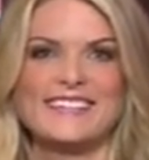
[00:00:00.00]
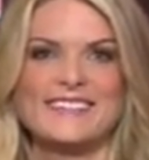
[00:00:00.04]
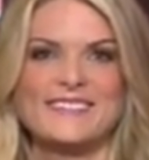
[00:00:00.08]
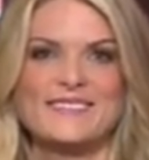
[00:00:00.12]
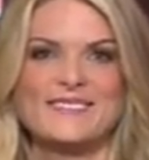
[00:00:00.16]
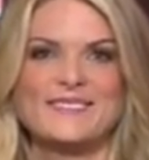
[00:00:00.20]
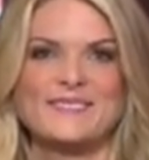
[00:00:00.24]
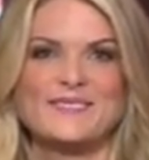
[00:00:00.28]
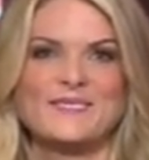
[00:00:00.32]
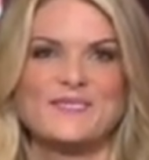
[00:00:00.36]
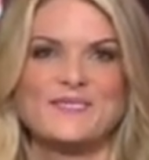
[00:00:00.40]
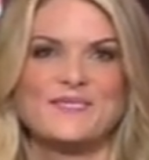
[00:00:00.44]

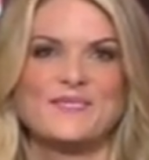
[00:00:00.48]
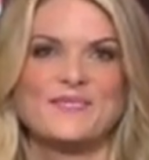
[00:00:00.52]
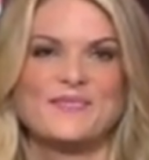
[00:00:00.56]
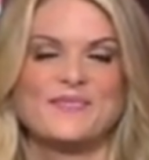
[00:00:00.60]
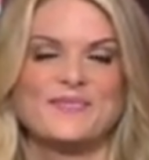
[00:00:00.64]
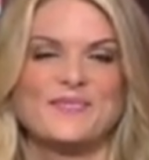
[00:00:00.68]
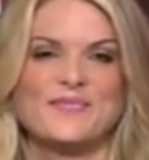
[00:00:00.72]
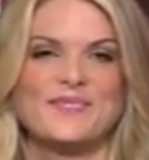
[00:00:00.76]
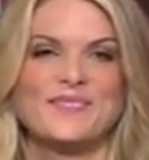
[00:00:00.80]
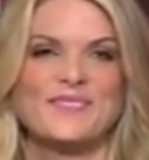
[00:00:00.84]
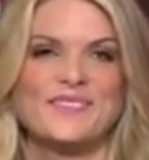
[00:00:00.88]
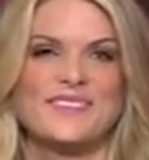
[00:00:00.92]

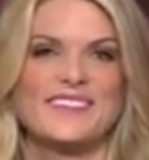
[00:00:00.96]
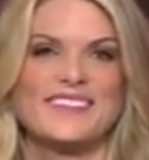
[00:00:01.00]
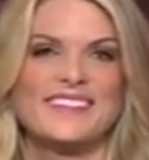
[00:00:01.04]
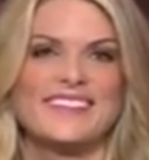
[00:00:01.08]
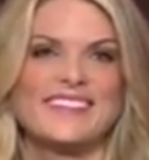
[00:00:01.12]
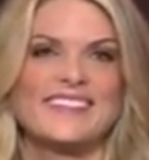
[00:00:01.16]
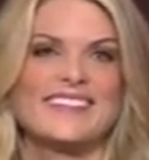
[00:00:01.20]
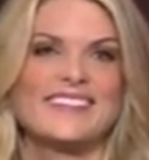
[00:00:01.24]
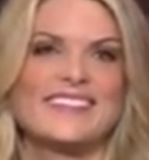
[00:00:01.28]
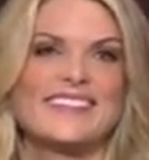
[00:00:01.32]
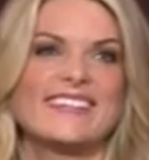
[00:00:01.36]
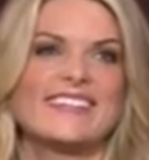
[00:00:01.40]

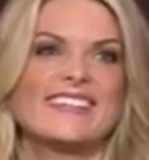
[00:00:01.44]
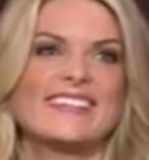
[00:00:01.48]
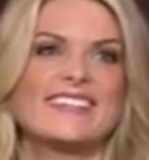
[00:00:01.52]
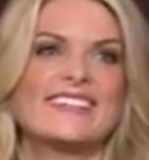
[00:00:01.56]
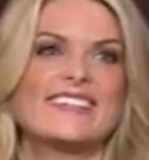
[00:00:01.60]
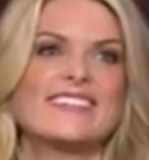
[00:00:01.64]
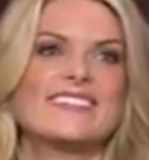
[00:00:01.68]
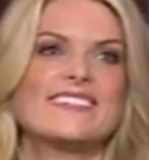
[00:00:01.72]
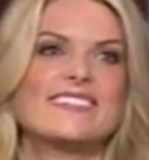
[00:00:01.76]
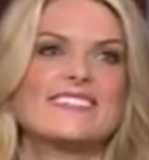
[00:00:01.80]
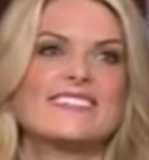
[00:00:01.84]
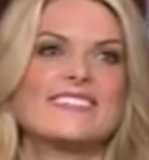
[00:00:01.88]

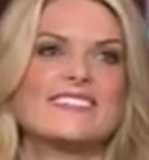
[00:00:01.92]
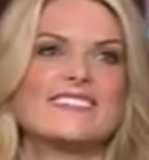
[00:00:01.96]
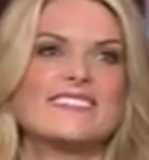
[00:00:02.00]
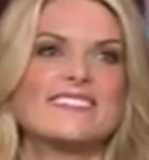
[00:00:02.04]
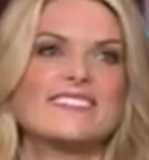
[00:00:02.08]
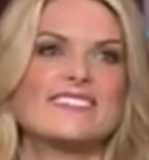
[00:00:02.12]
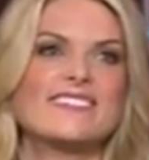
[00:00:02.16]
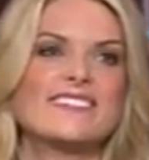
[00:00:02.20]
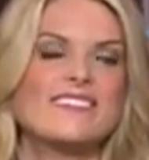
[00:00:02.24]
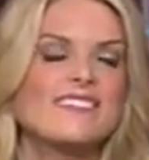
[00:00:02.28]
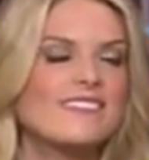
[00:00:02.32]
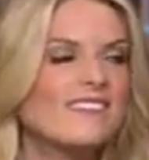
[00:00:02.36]

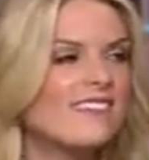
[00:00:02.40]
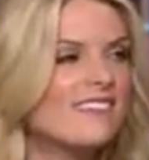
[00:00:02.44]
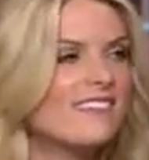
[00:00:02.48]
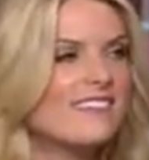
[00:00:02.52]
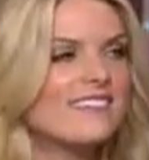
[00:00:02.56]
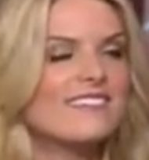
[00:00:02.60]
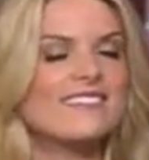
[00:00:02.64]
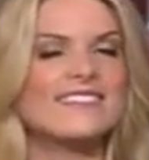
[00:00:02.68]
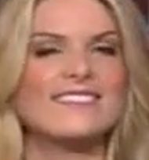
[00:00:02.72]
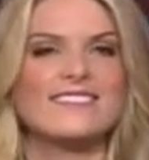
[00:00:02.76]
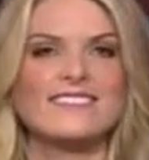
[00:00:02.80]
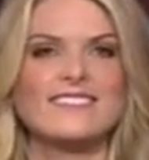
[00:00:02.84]

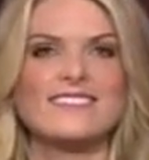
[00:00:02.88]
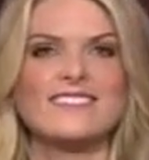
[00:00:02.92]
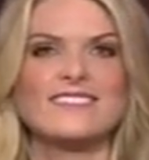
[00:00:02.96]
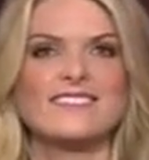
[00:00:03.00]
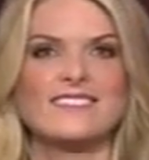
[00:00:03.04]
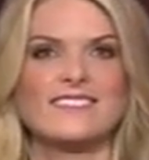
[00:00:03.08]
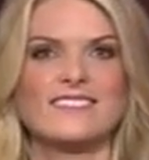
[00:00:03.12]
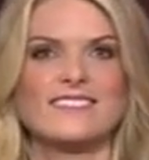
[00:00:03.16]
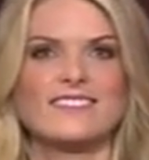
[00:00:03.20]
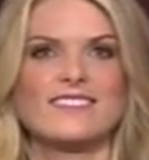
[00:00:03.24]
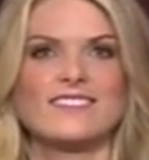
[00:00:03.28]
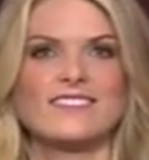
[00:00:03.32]

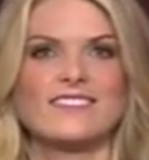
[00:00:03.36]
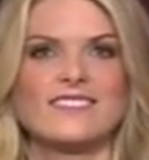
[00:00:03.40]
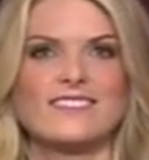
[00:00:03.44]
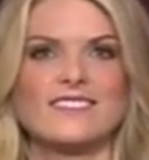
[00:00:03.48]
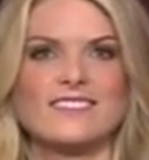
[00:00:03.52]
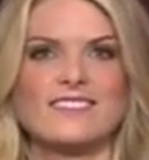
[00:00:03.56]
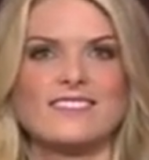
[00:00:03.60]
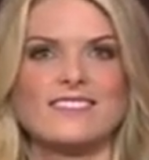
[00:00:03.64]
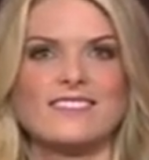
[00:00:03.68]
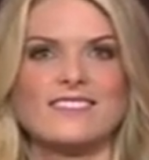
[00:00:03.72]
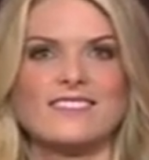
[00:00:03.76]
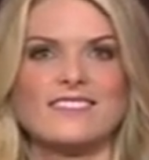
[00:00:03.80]

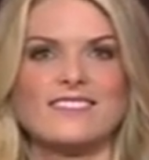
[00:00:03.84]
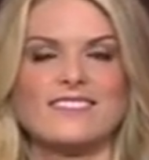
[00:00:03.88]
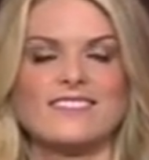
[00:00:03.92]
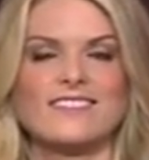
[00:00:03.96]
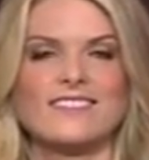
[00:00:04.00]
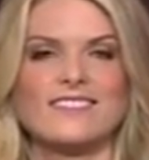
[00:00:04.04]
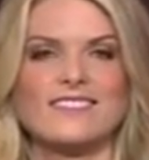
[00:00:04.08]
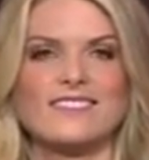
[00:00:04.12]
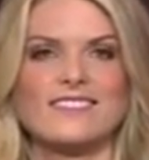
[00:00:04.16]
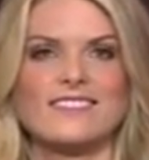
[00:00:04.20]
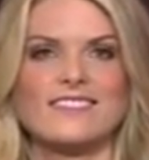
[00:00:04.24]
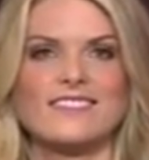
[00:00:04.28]

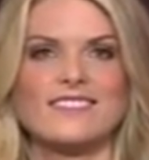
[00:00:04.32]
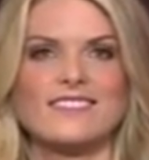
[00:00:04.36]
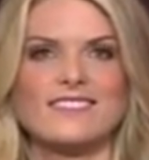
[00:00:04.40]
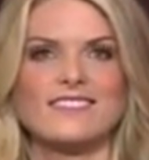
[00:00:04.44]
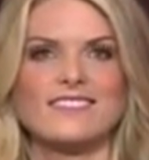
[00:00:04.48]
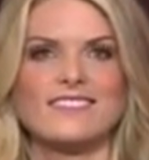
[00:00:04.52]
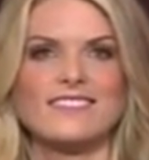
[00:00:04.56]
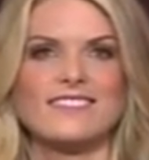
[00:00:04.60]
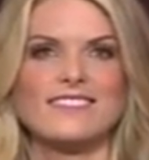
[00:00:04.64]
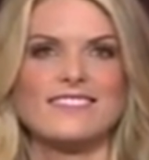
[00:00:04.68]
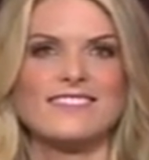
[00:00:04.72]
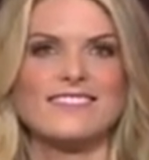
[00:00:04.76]

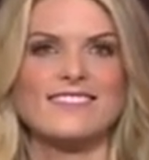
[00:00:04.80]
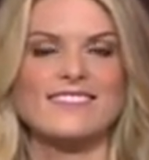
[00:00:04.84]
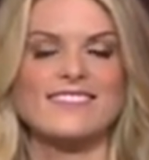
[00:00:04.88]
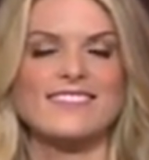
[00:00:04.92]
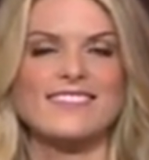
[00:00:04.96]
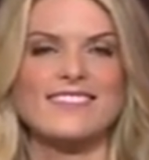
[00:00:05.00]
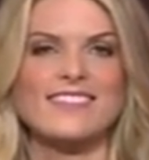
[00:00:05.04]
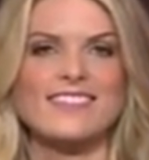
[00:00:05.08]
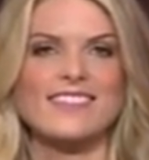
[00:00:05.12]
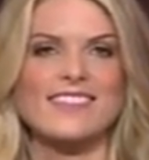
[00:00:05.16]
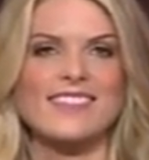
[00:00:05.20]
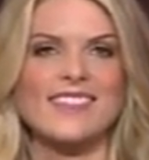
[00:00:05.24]

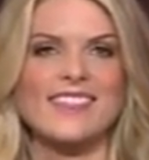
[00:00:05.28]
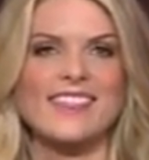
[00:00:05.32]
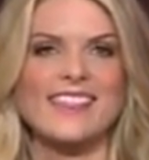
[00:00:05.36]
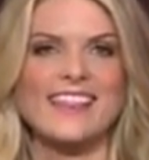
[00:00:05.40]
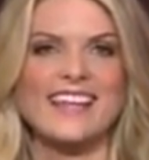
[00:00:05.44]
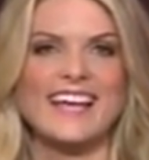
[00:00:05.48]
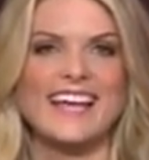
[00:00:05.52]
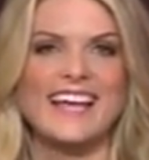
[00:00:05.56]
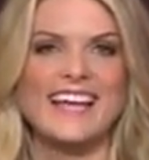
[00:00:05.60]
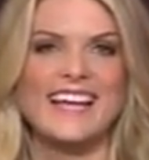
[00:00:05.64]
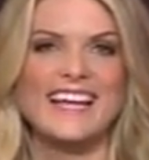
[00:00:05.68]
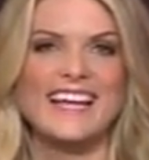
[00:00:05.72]
The person shown says nothing.